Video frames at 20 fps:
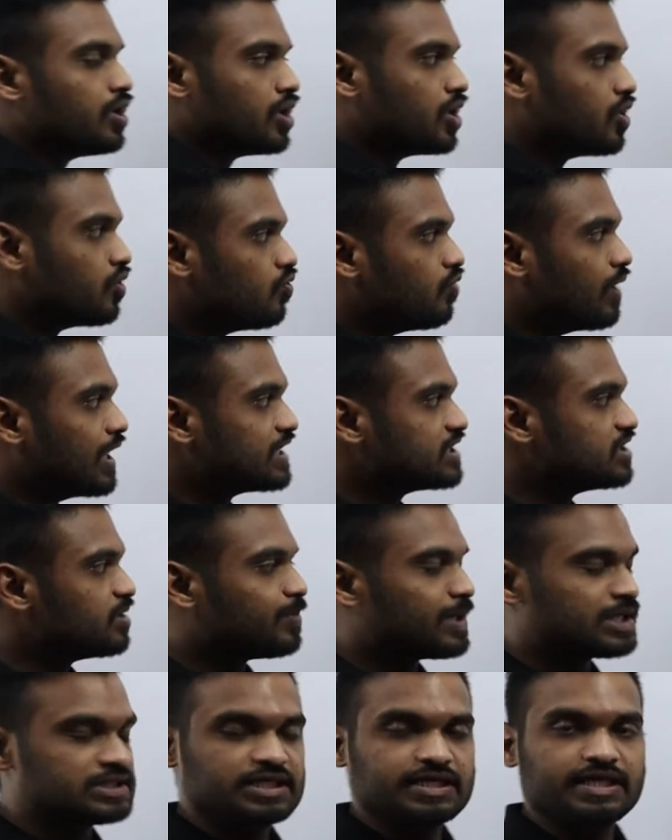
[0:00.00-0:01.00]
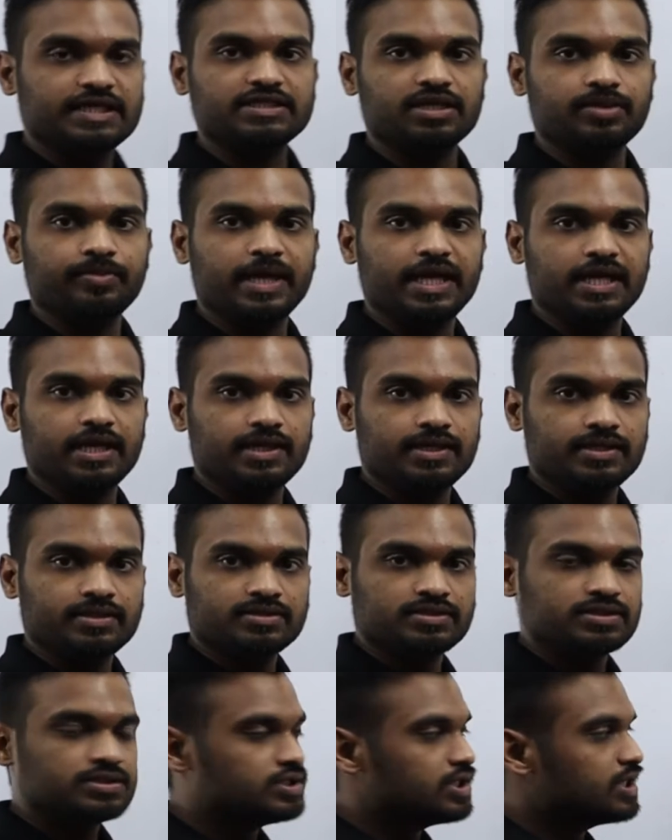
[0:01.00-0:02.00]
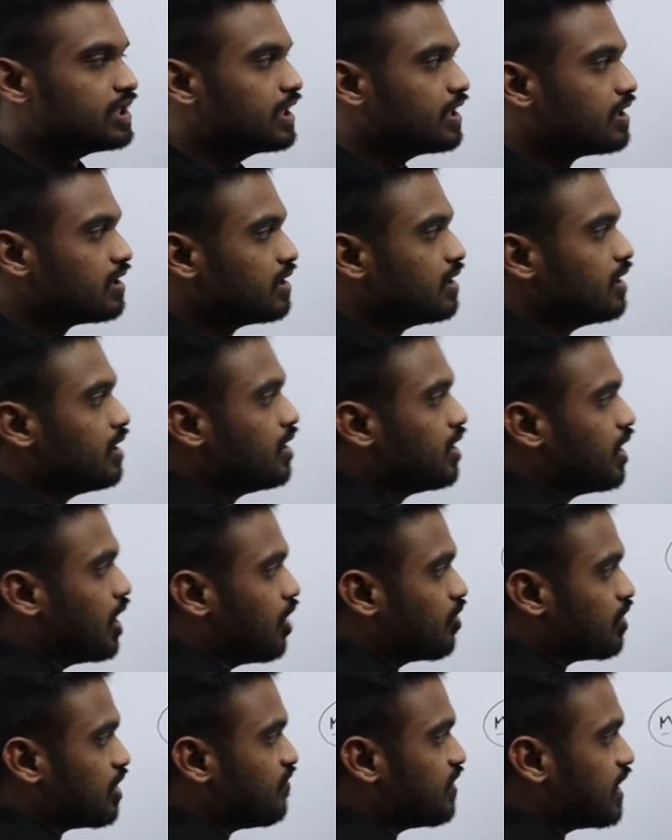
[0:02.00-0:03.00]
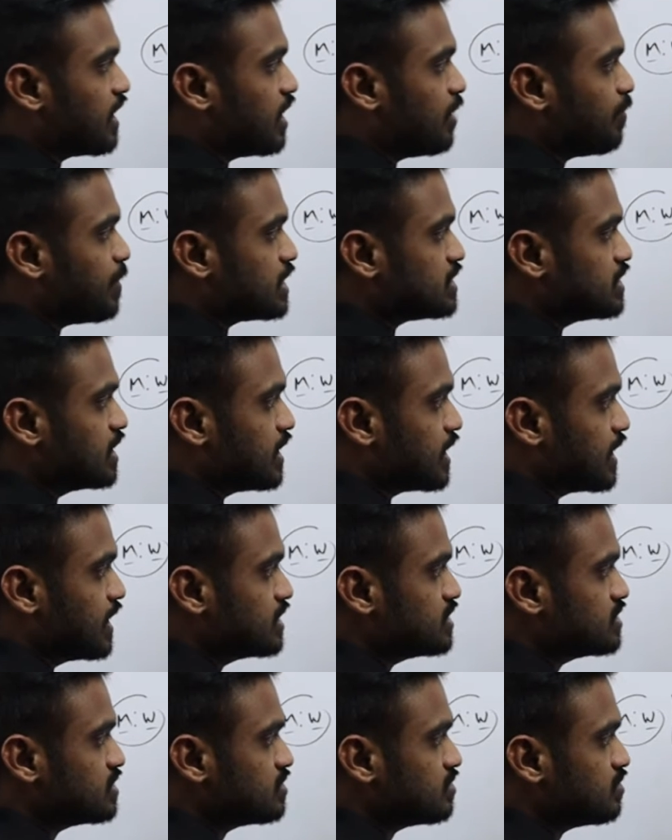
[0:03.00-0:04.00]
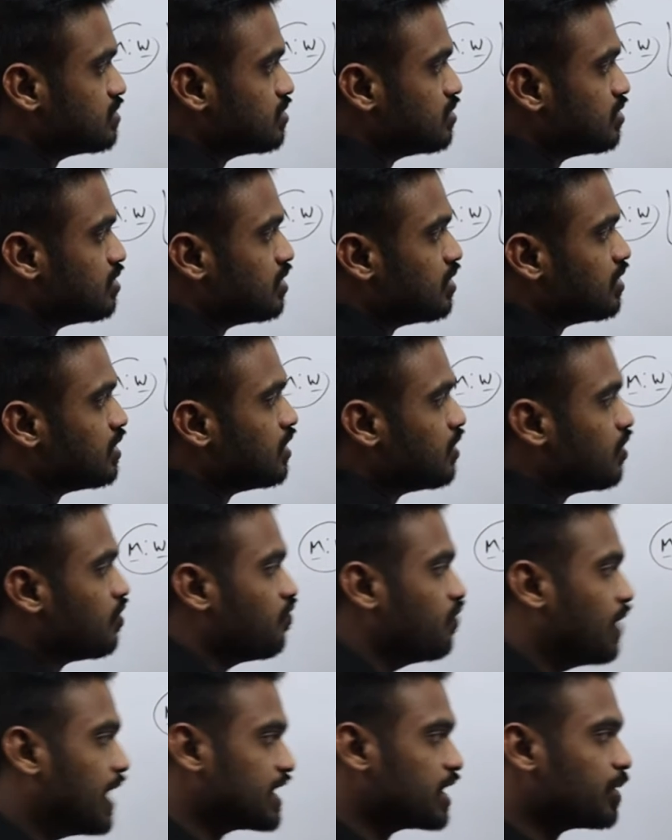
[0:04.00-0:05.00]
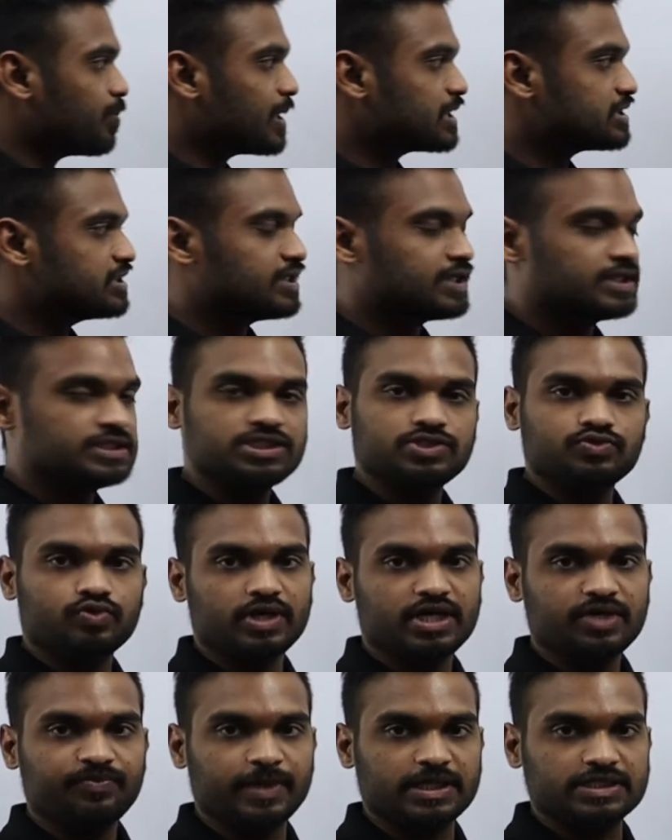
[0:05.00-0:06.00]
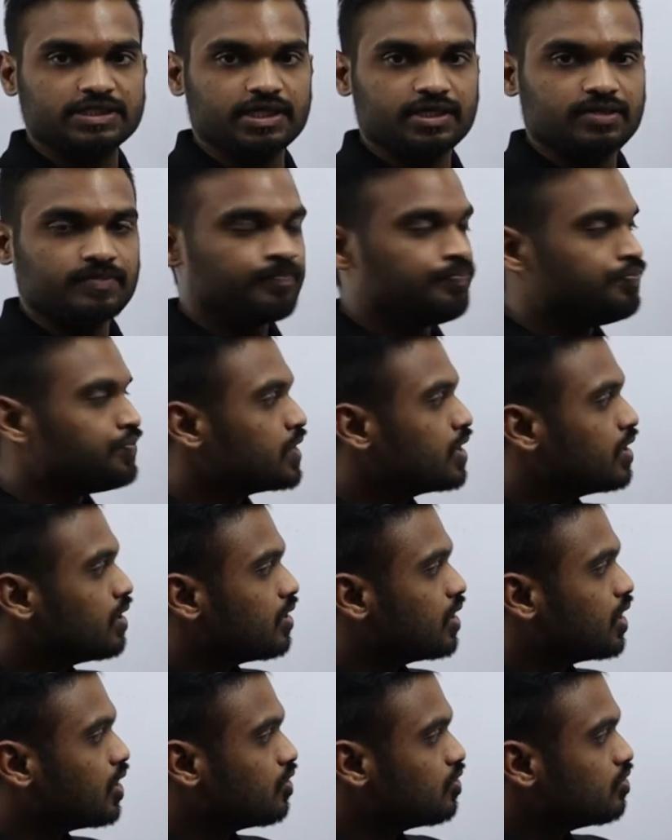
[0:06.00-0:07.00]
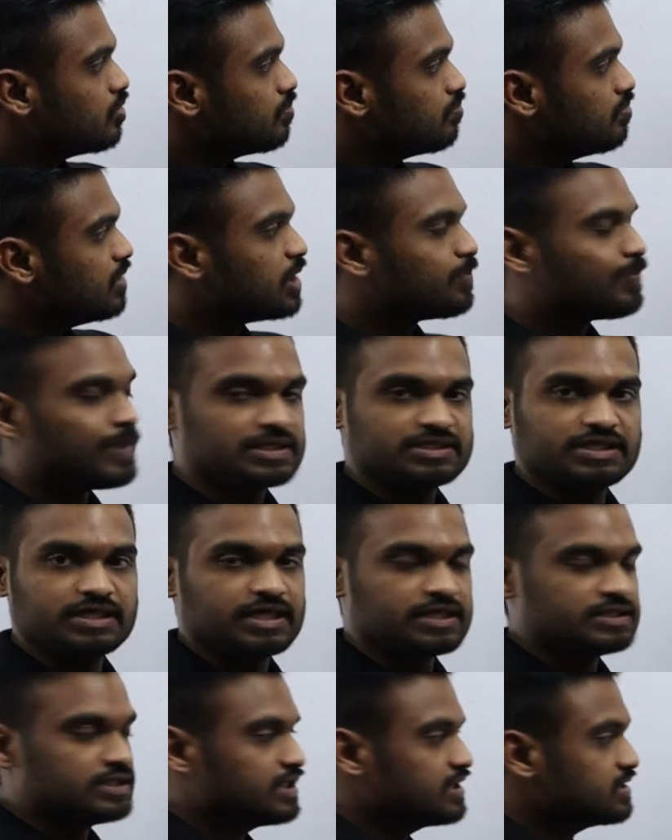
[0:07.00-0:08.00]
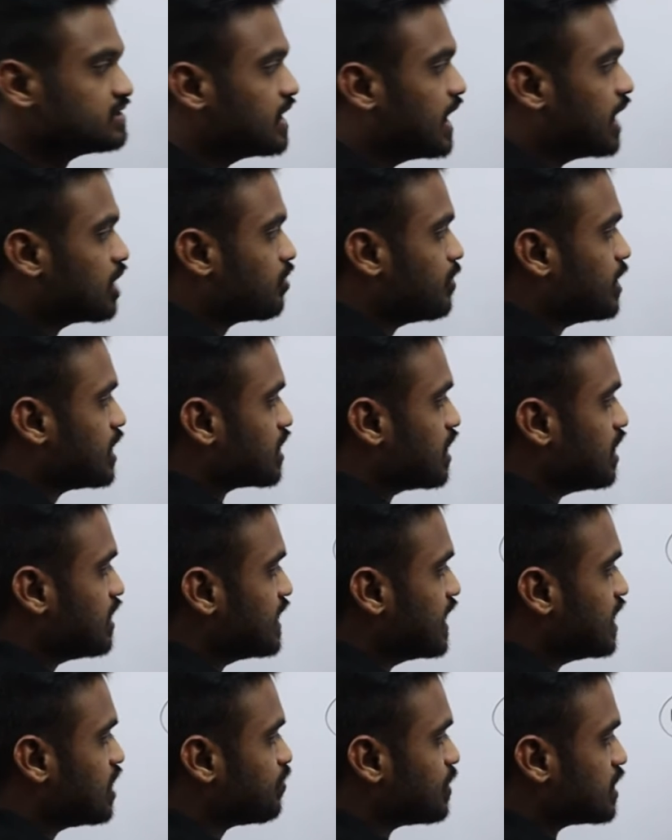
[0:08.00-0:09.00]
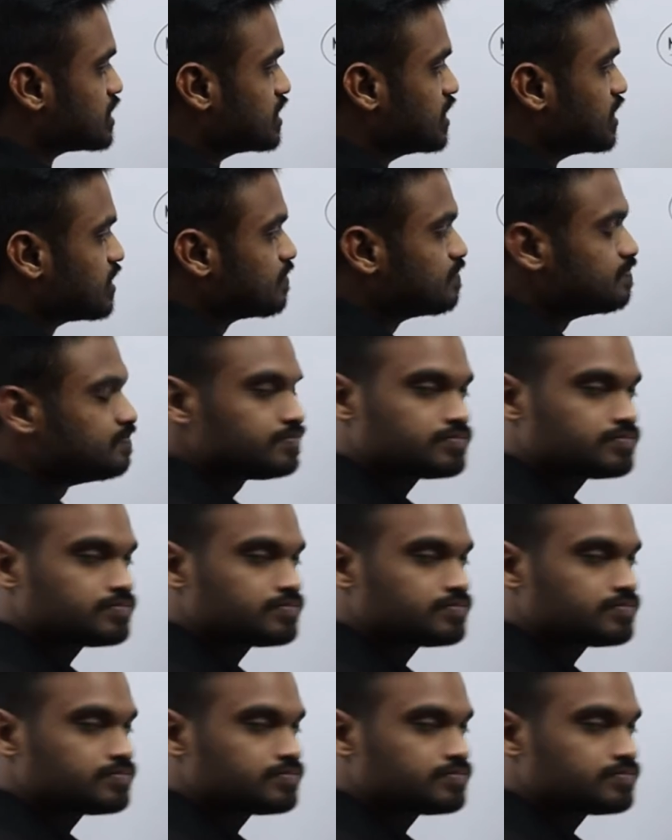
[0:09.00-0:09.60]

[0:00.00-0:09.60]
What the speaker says: Now what is the percentage remaining? See here, out of 100%, water percentage is 20%. Now milk percentage is automatically 80%,